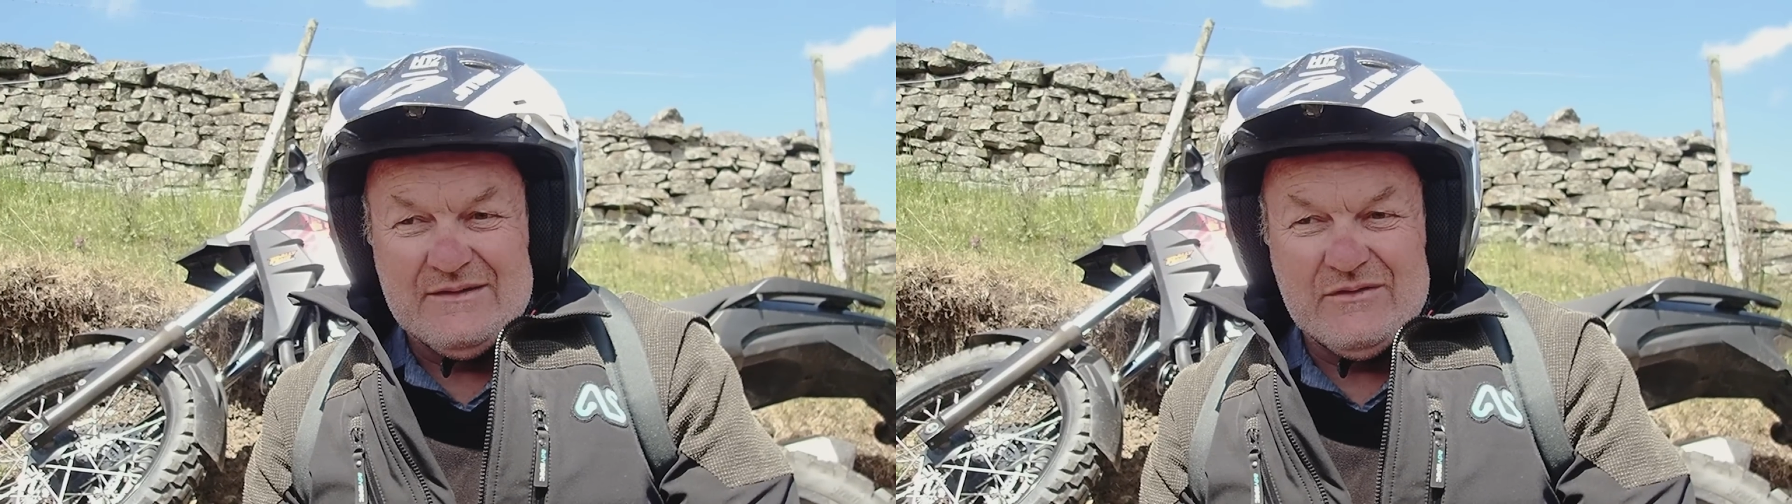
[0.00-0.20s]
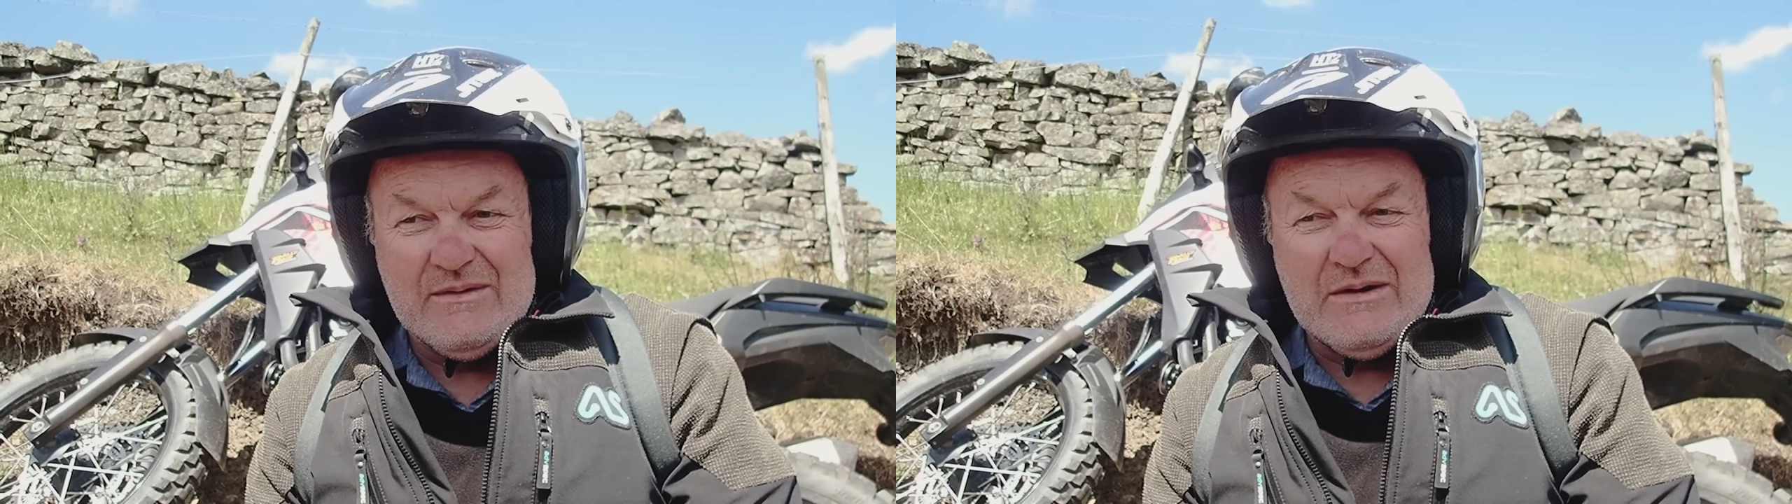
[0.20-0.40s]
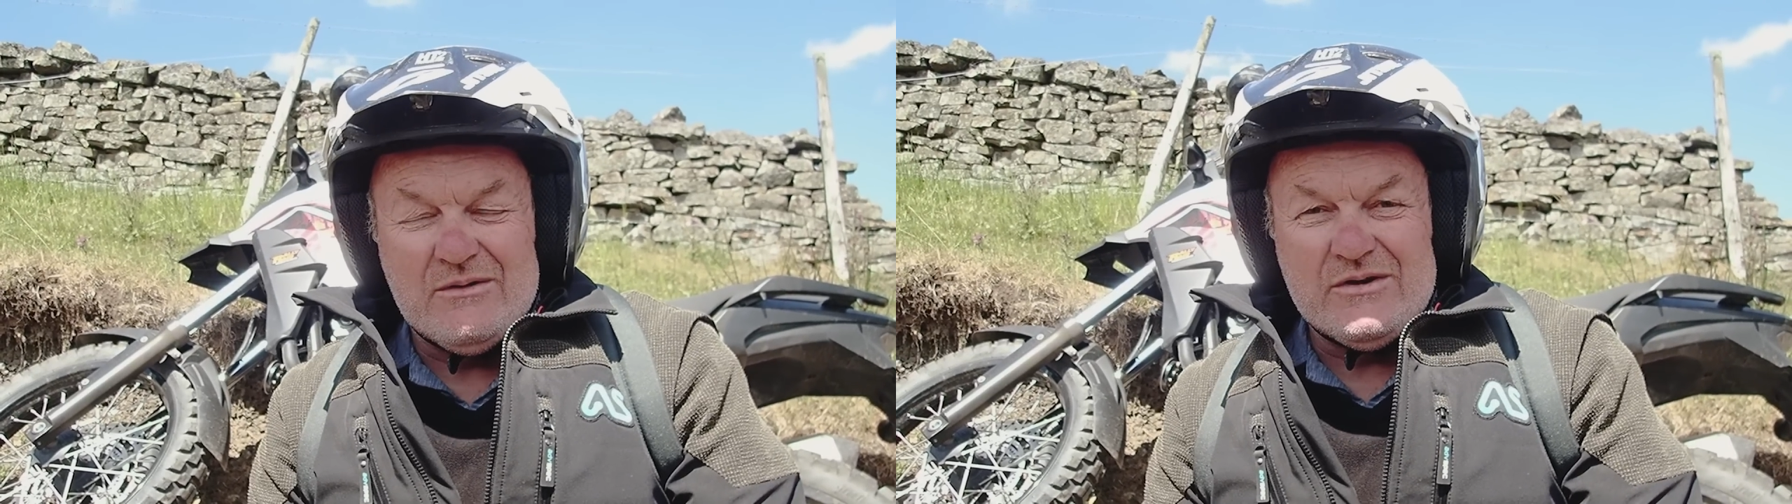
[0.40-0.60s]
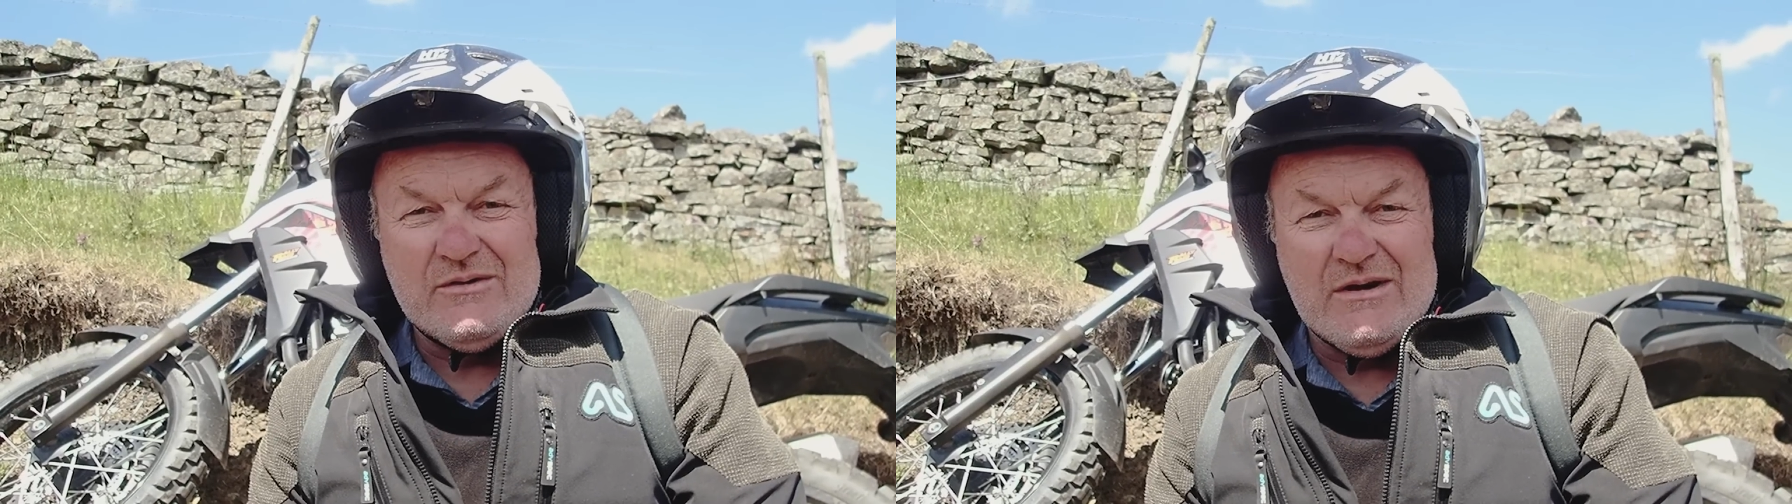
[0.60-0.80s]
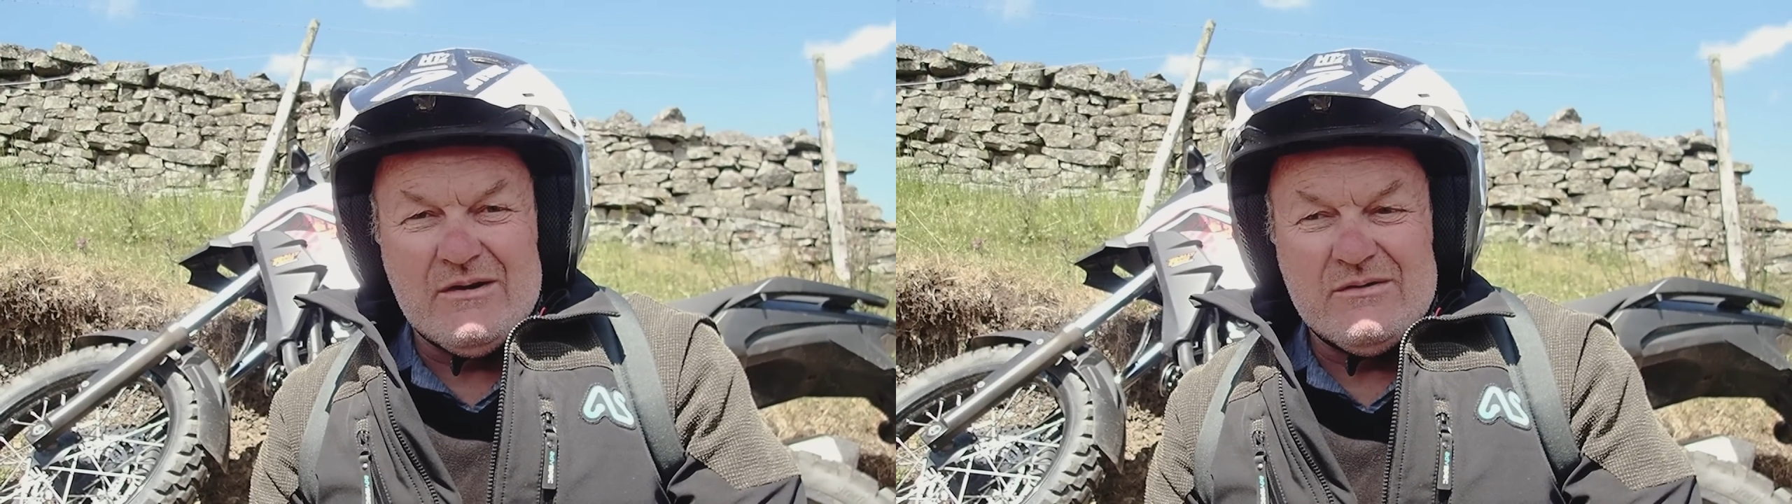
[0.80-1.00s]
if you're out on
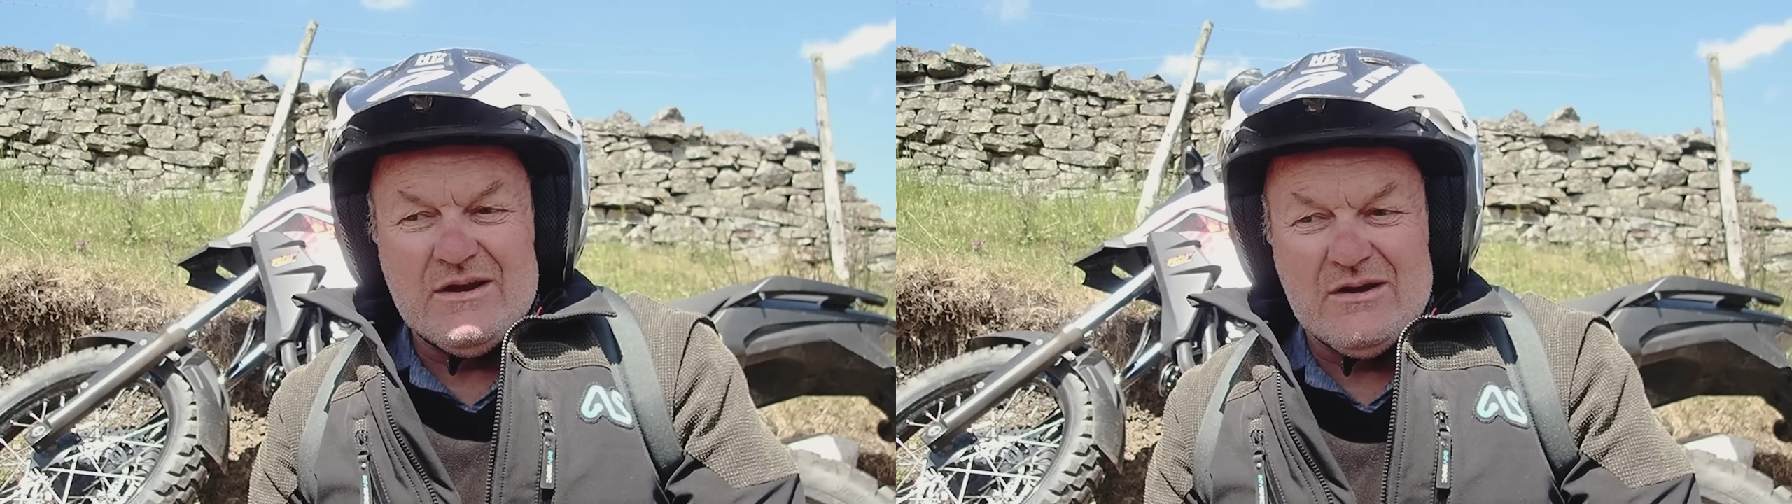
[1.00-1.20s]
your own,